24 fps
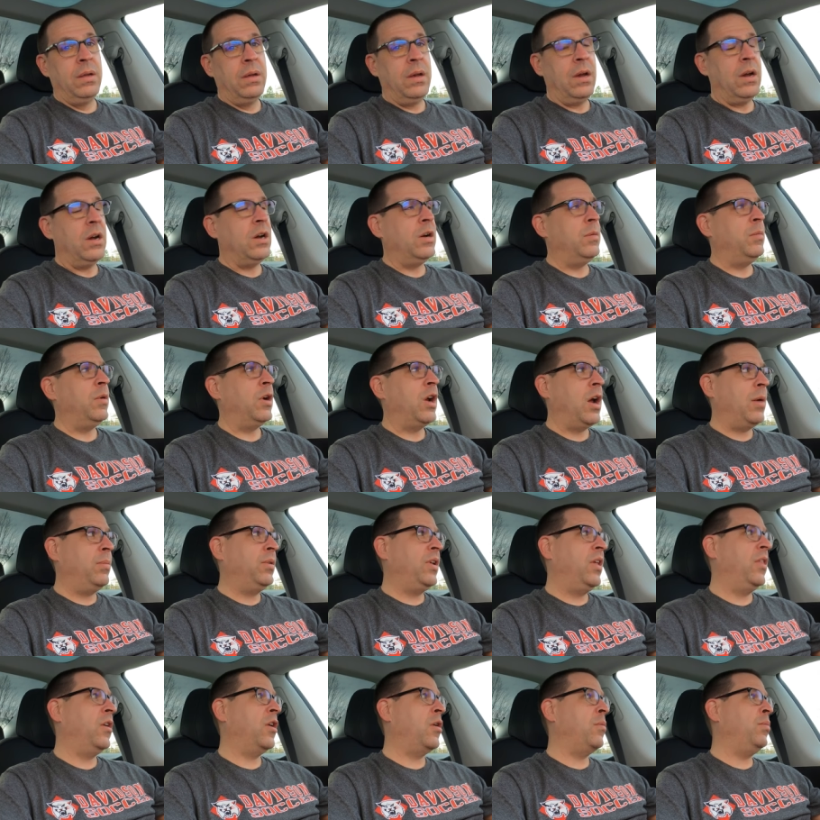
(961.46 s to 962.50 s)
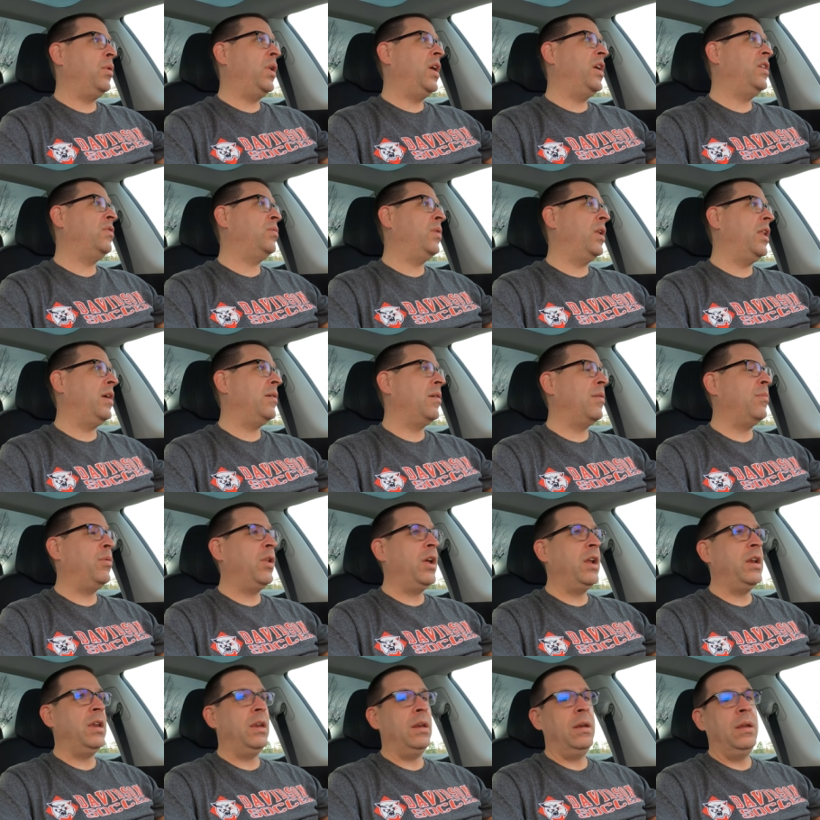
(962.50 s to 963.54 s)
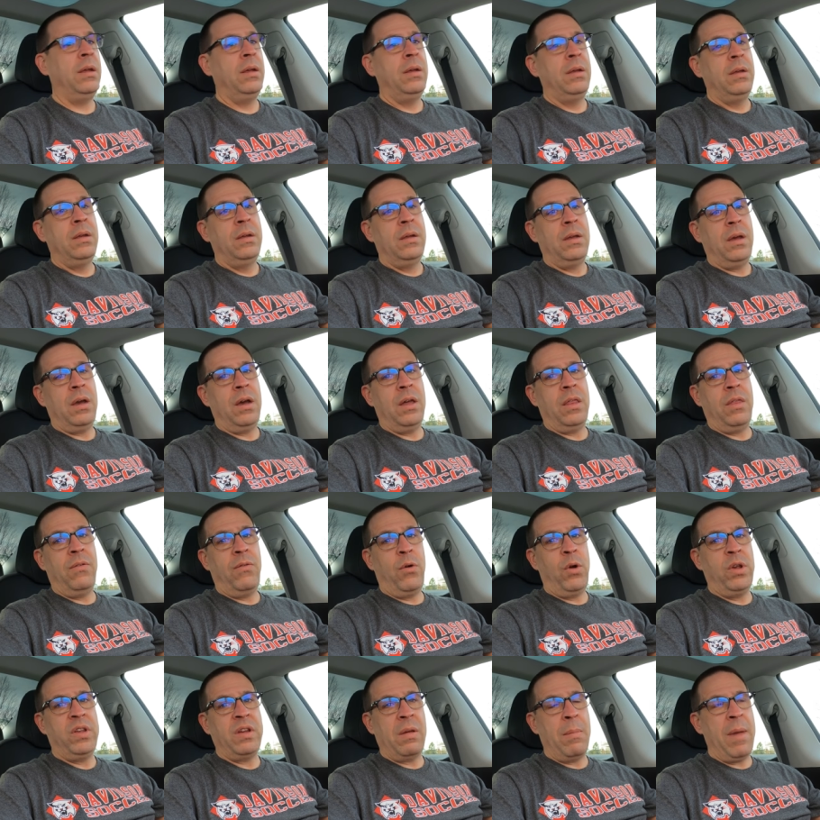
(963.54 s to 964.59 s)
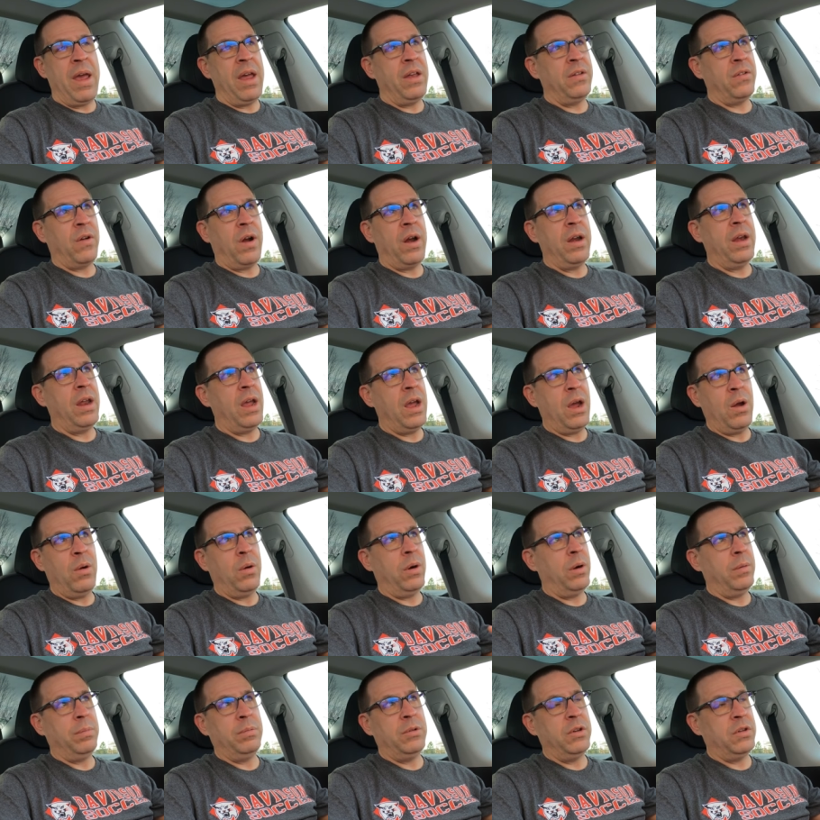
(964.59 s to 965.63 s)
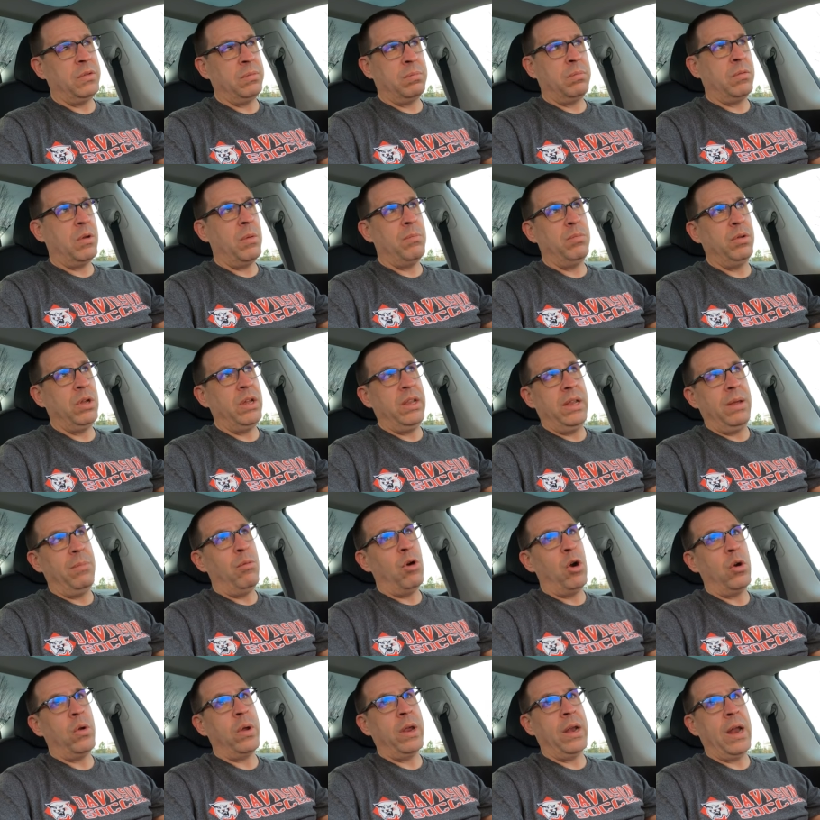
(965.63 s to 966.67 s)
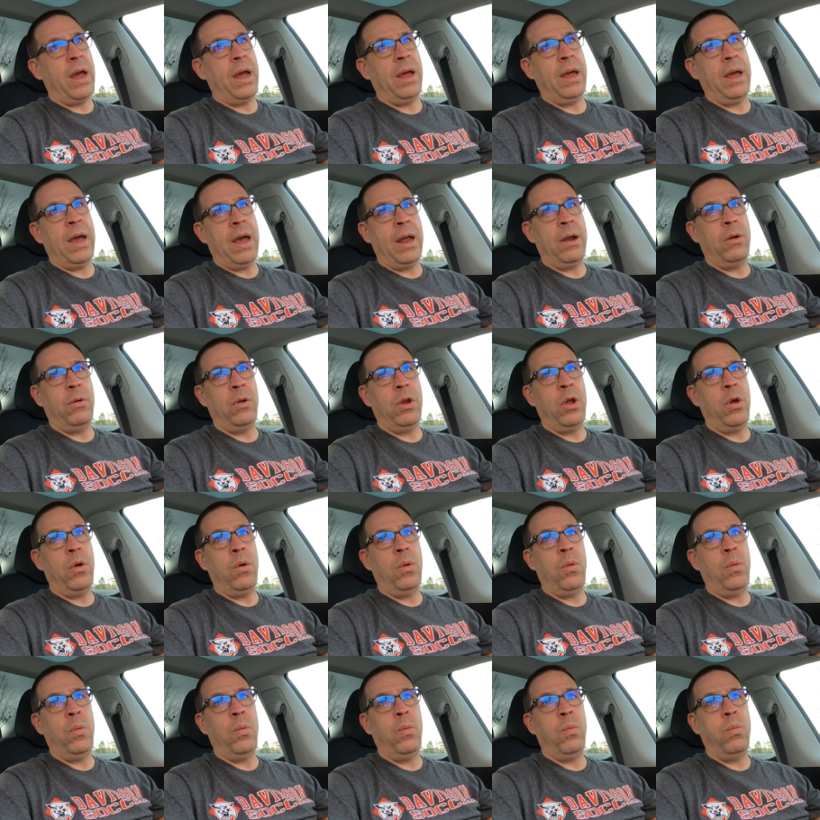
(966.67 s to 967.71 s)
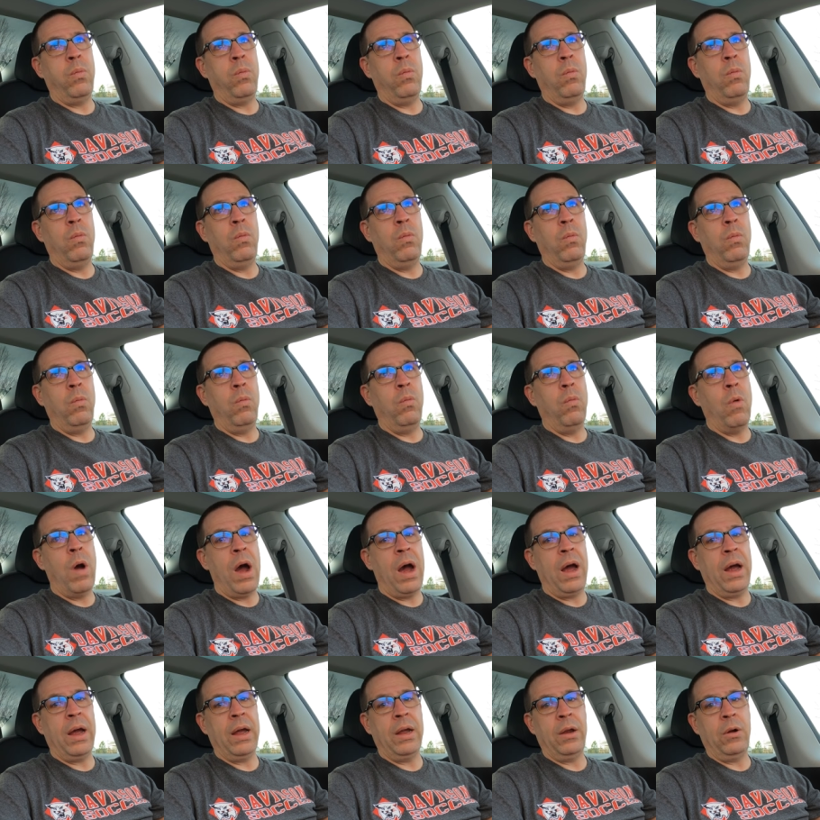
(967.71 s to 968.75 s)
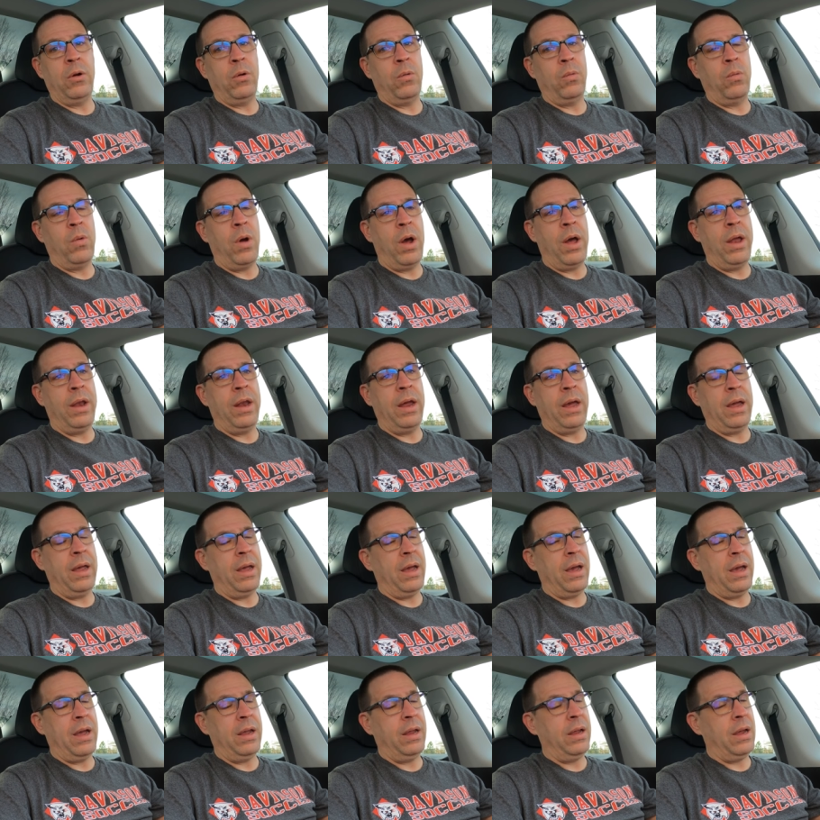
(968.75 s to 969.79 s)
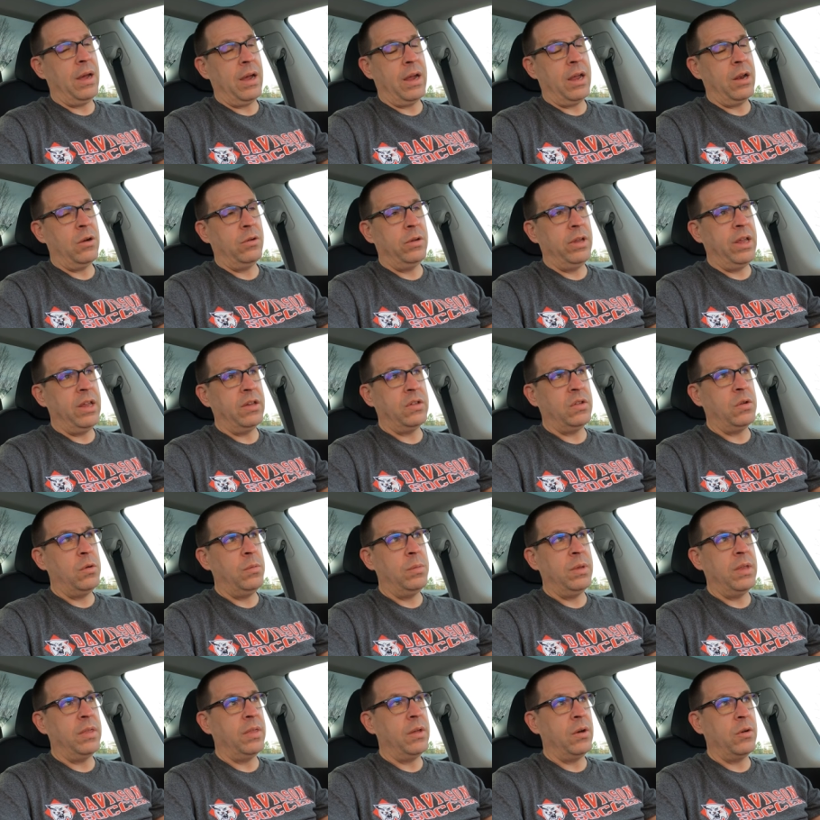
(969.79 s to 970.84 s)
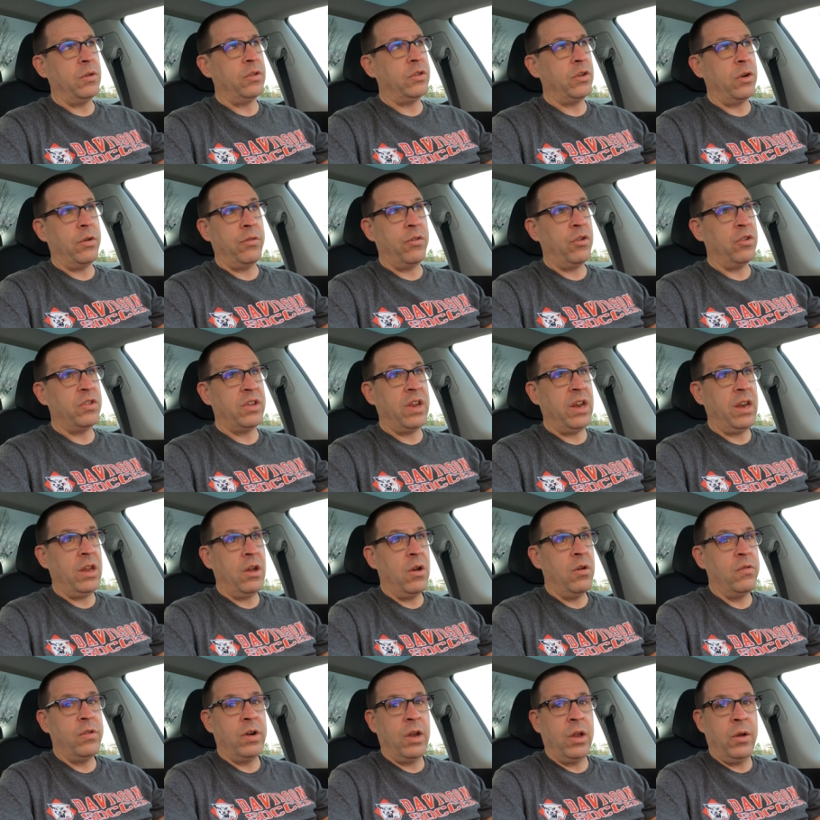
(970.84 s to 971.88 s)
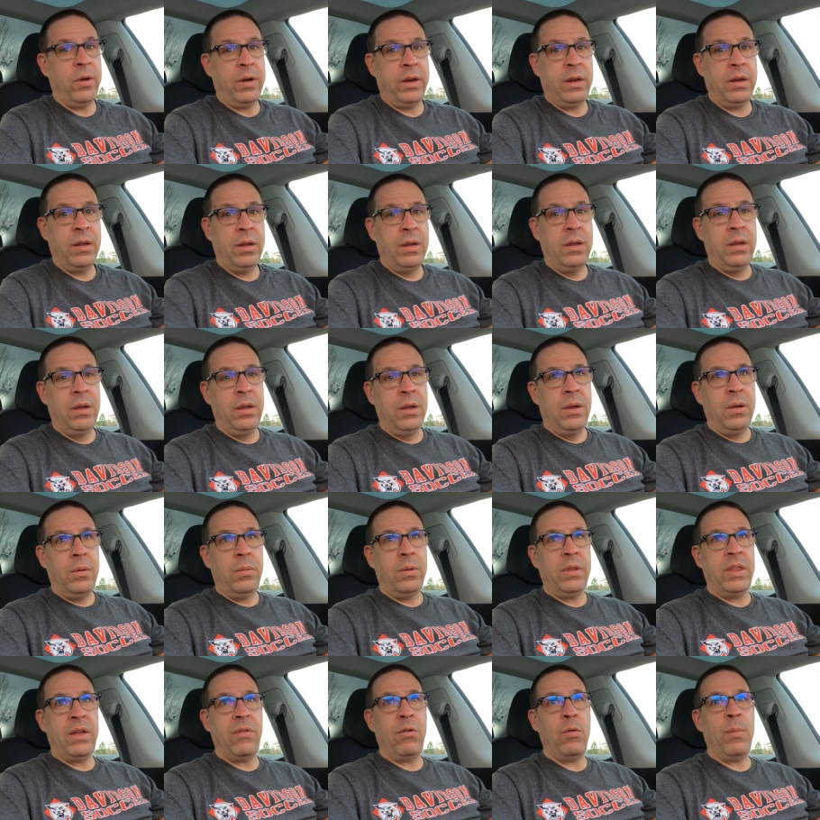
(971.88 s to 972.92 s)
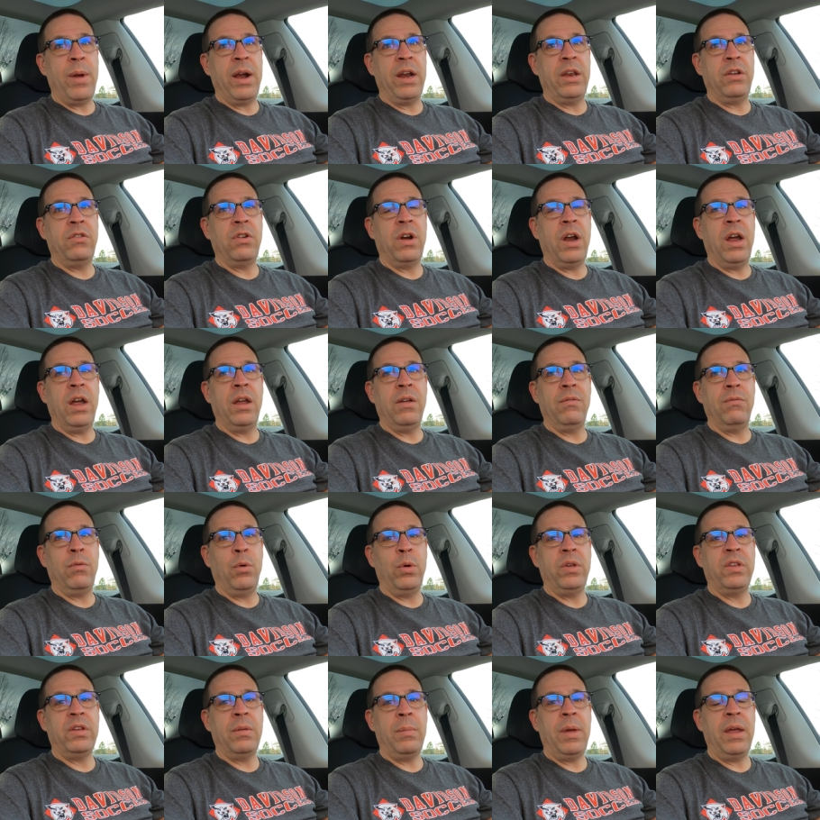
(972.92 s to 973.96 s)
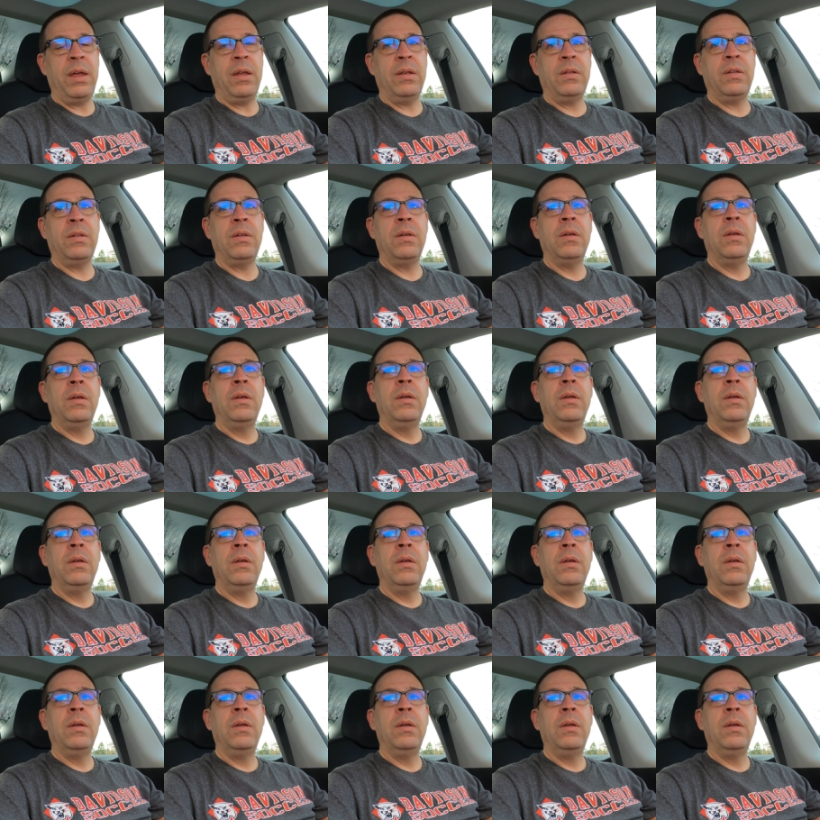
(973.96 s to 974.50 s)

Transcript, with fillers: um, a couple other complaints while i'm complaining uh, the voice commands right now are just completely broken. I, I don't know why or what. I, I, I can only assume that their server's getting overloaded with everybody trying voice commands.